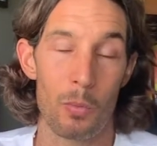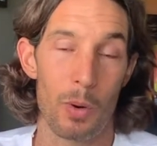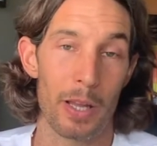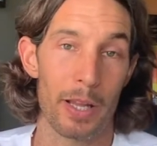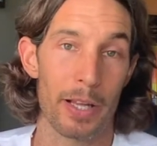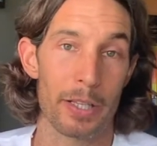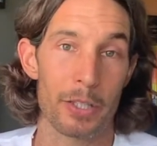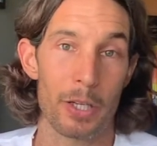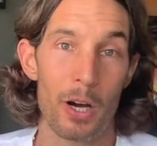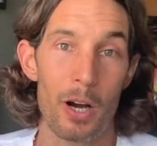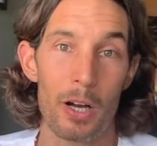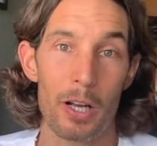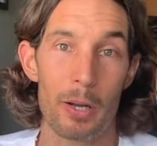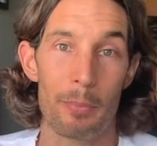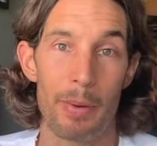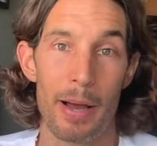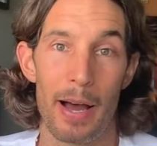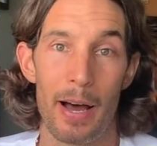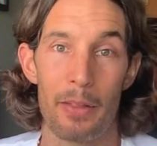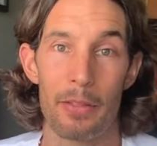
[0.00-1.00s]
while I talk
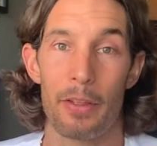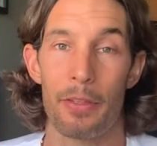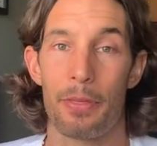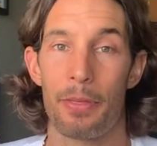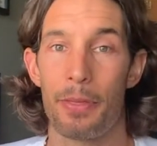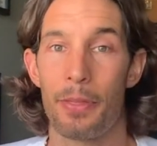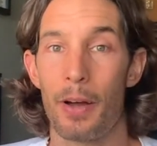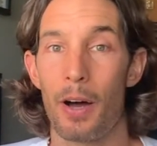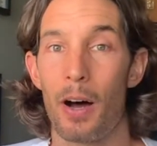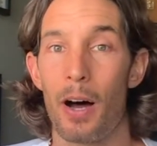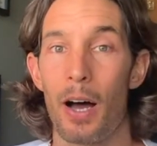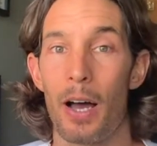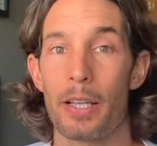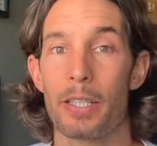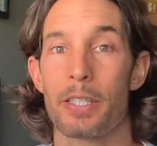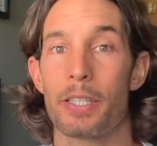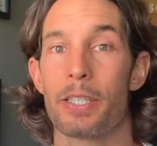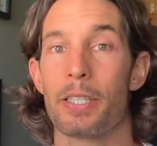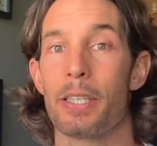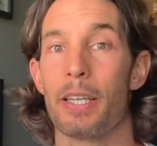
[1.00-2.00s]
about the
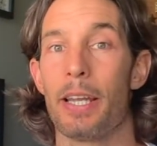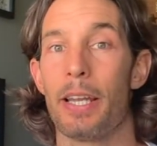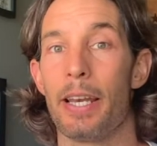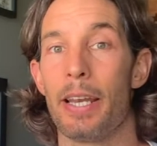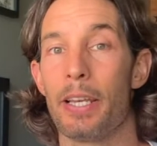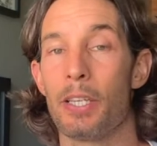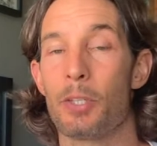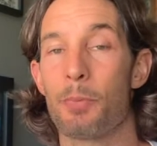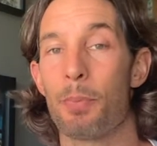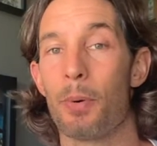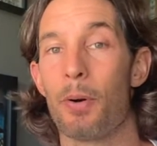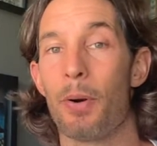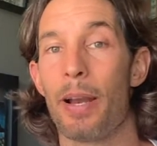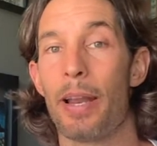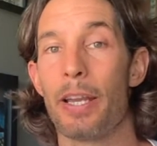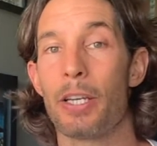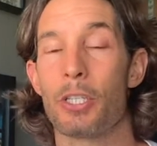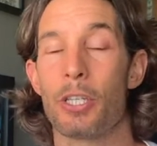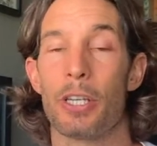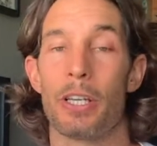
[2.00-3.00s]
thoughts and
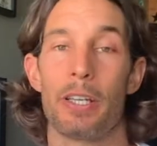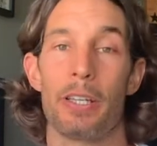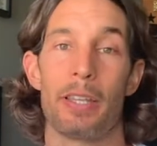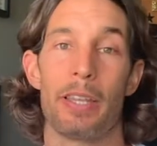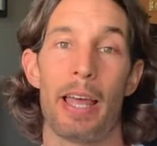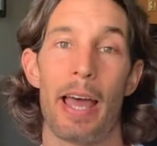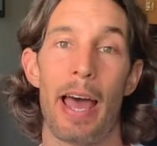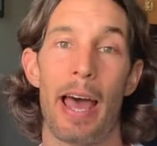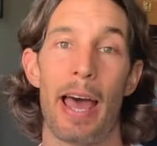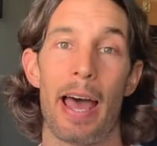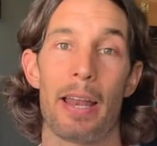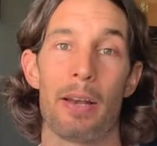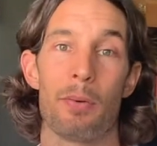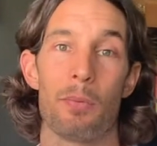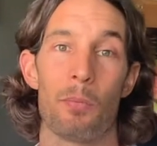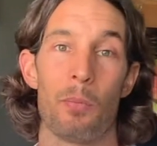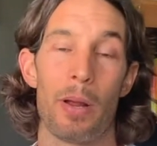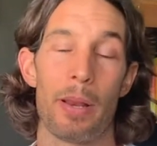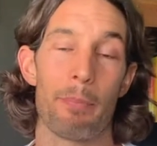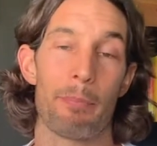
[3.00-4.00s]
inspiration
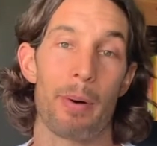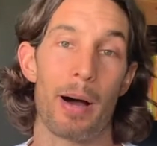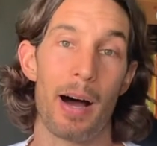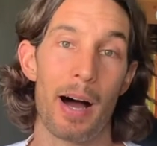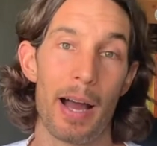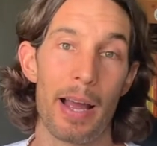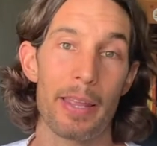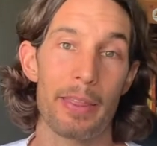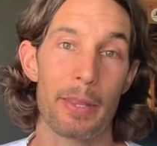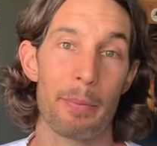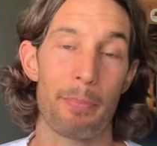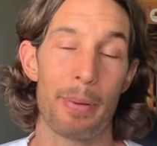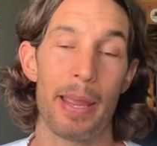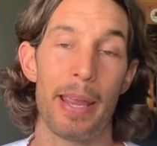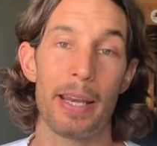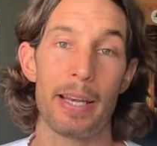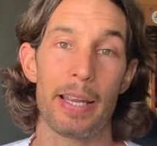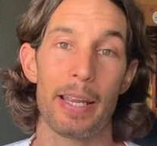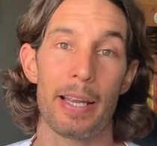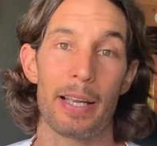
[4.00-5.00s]
that went behind the
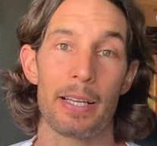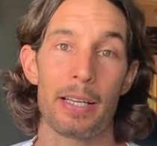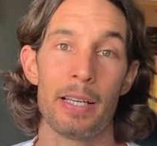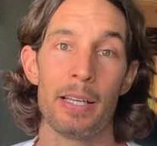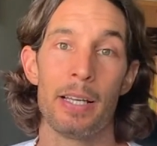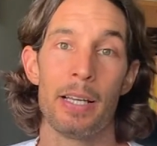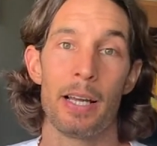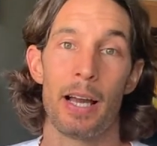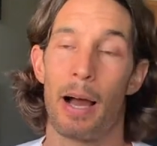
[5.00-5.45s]
painting,